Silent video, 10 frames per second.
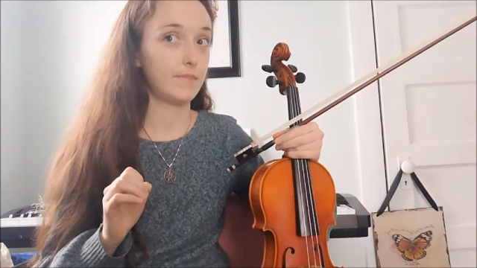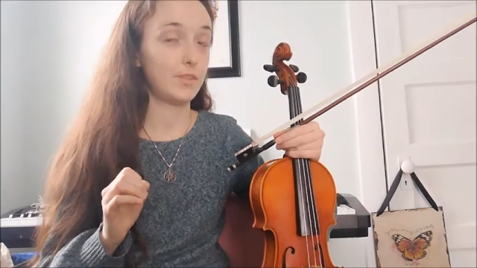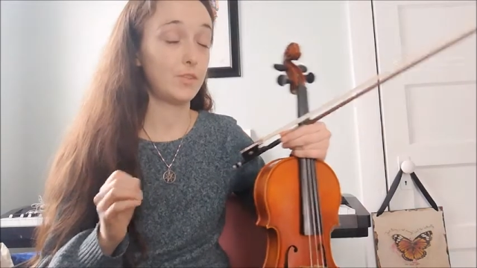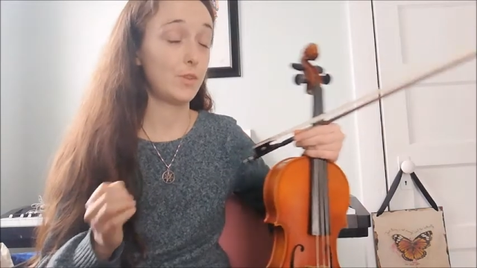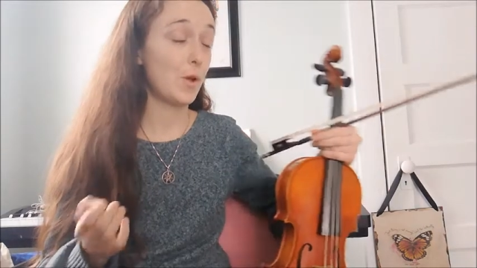
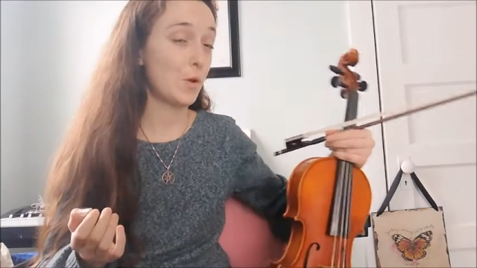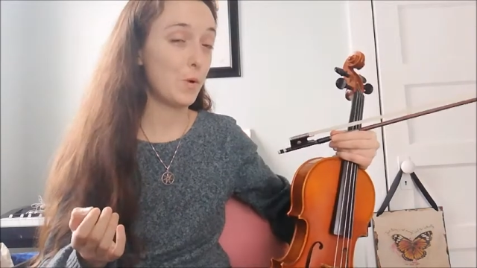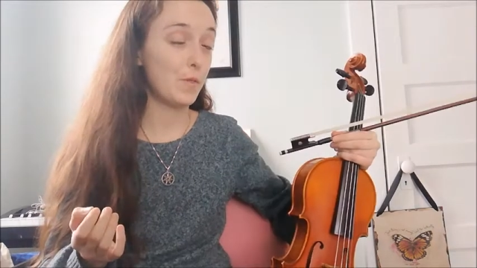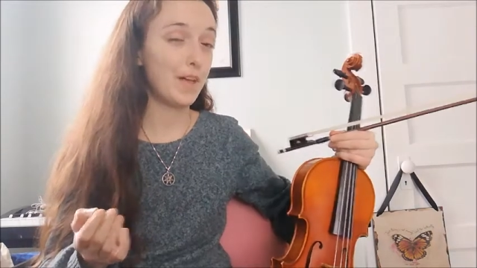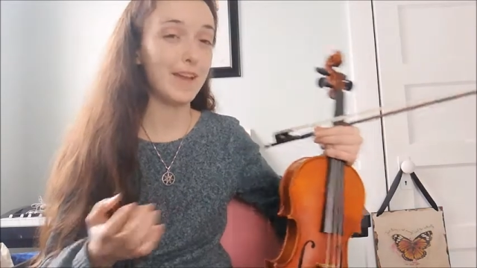
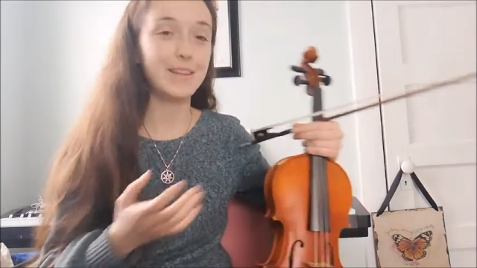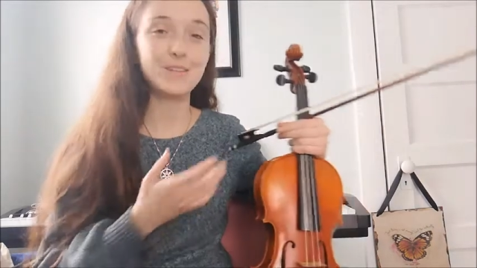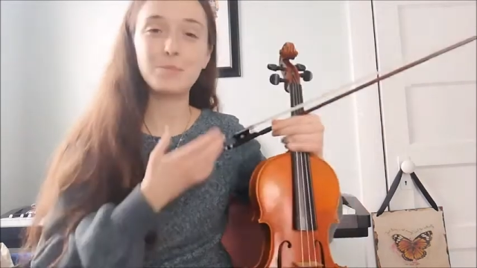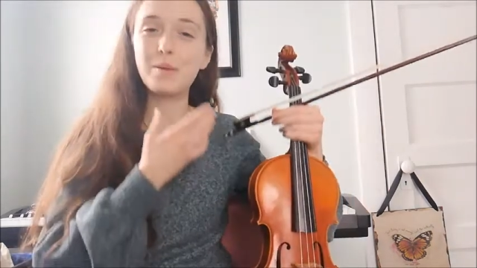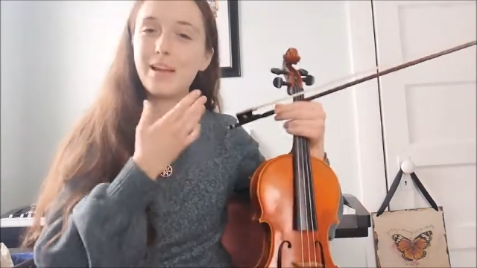So that
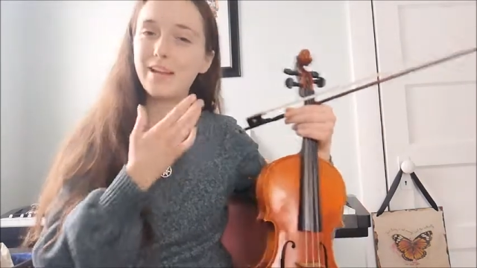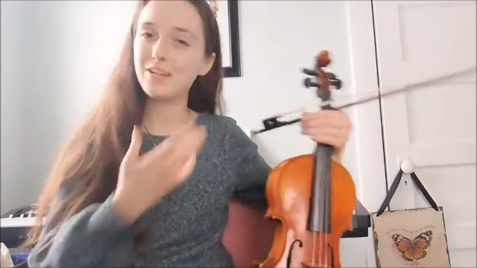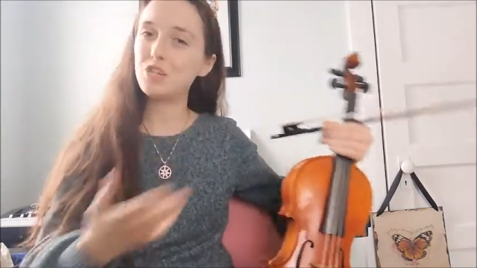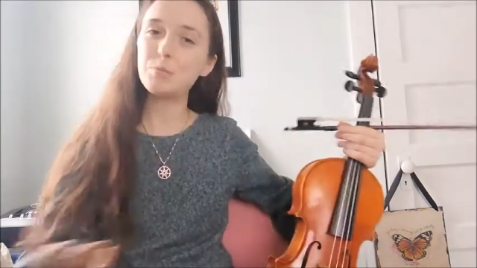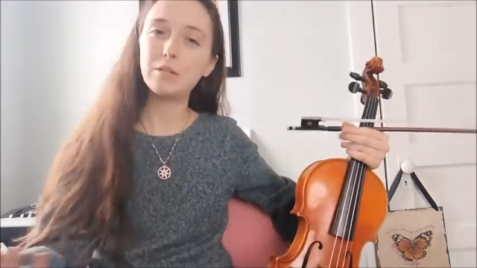is my
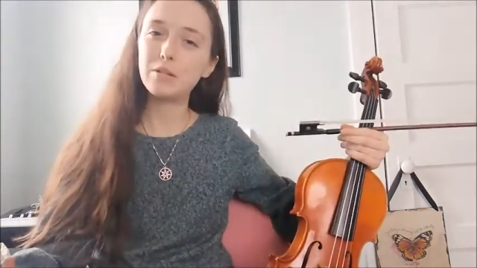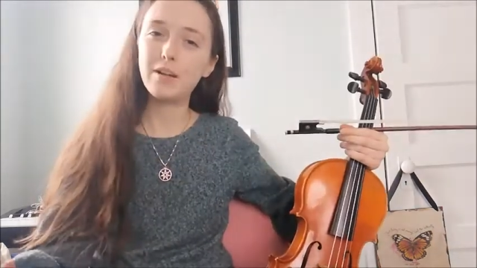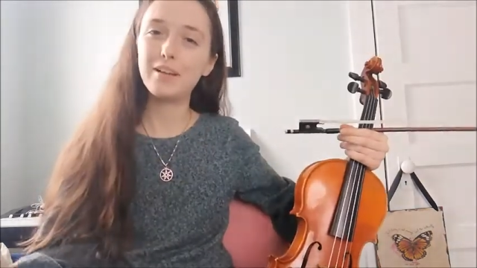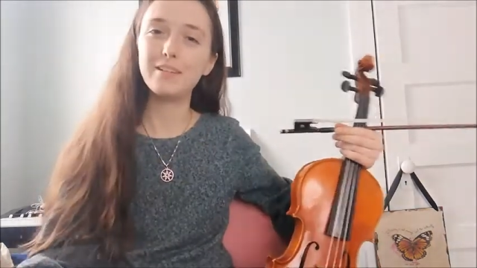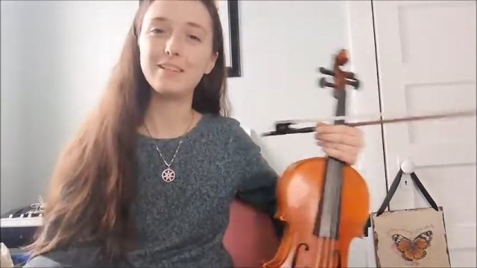spiel
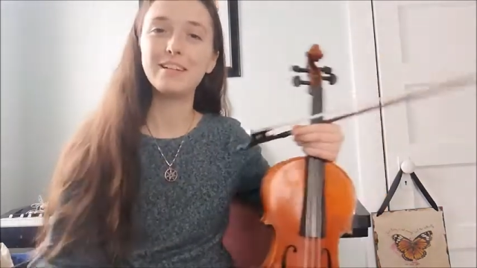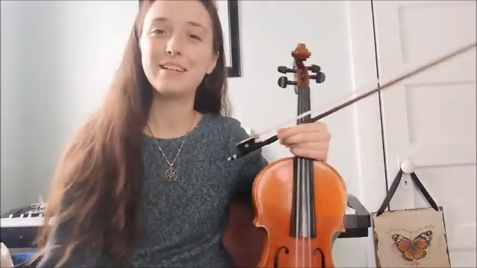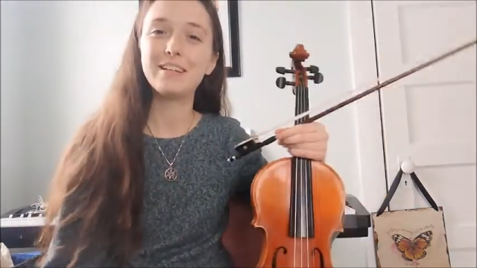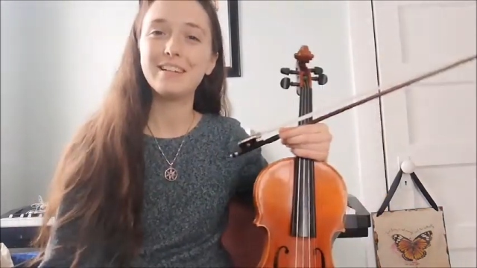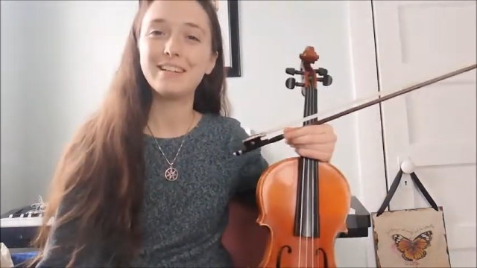on,
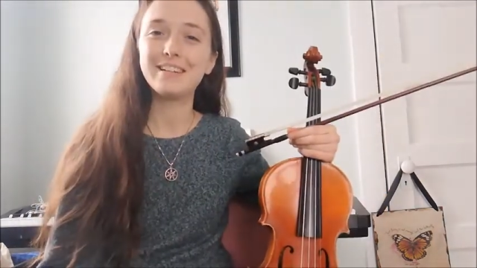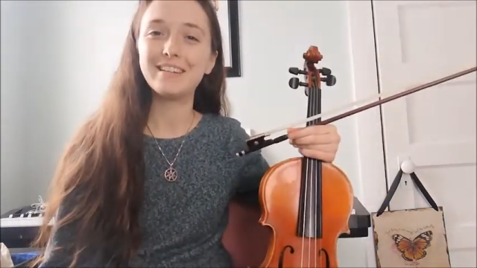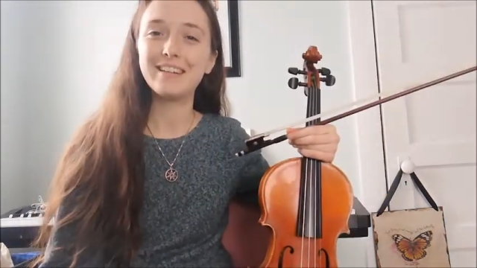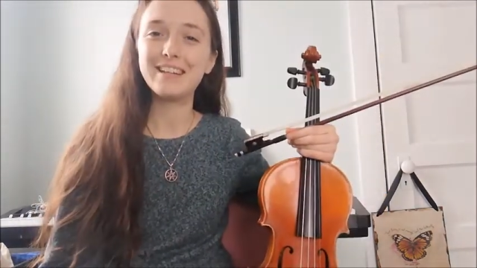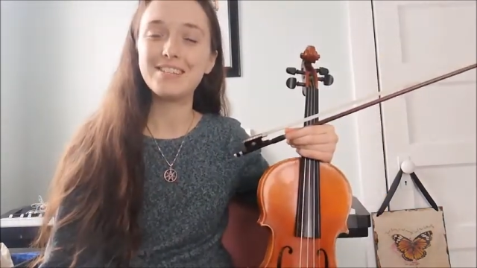
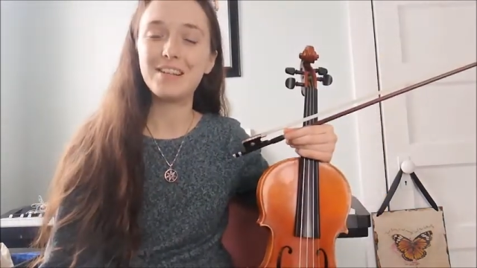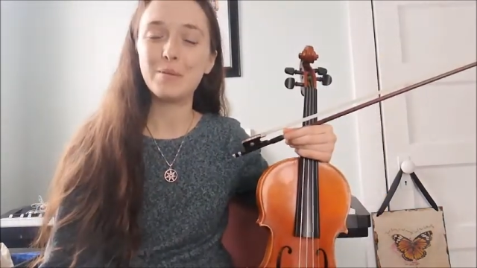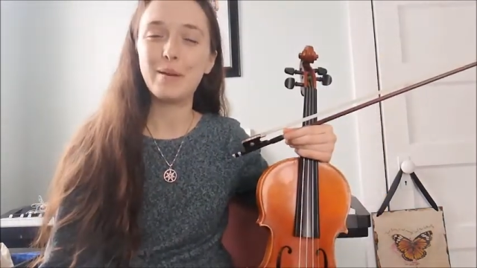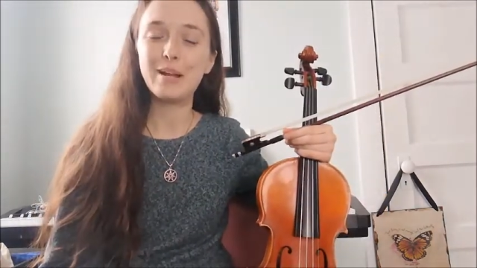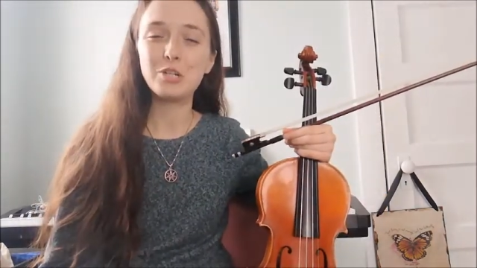like I said, a
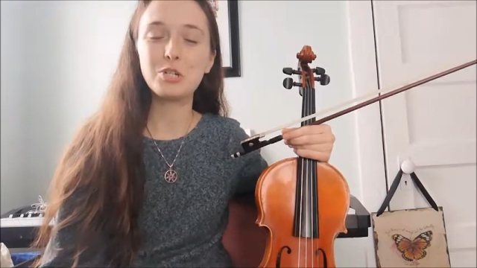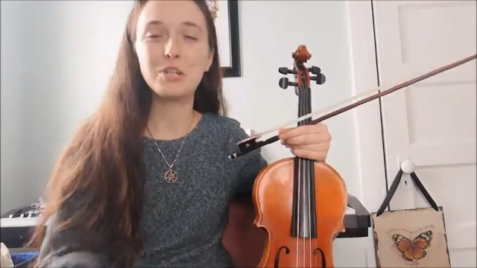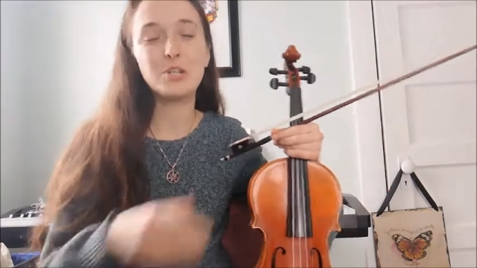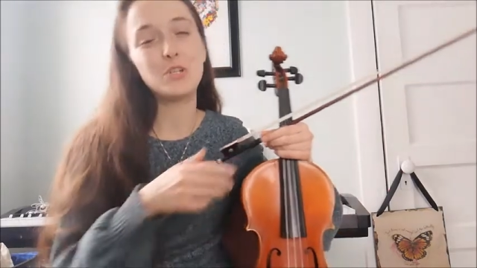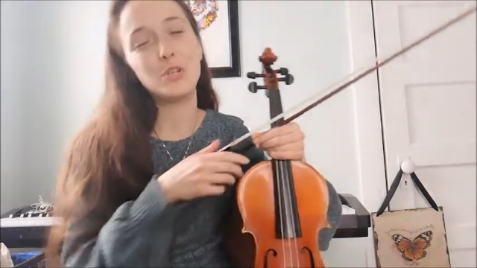passionate
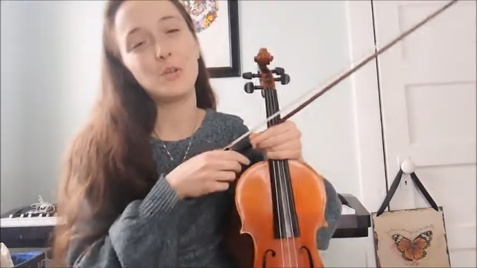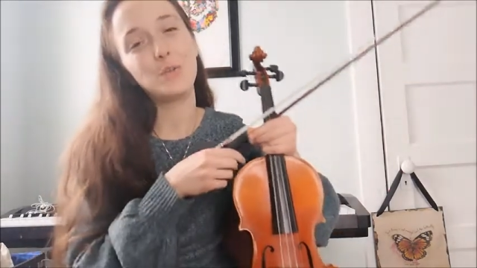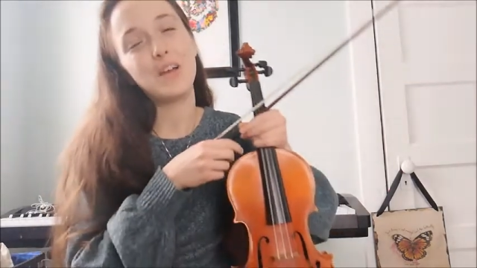issue.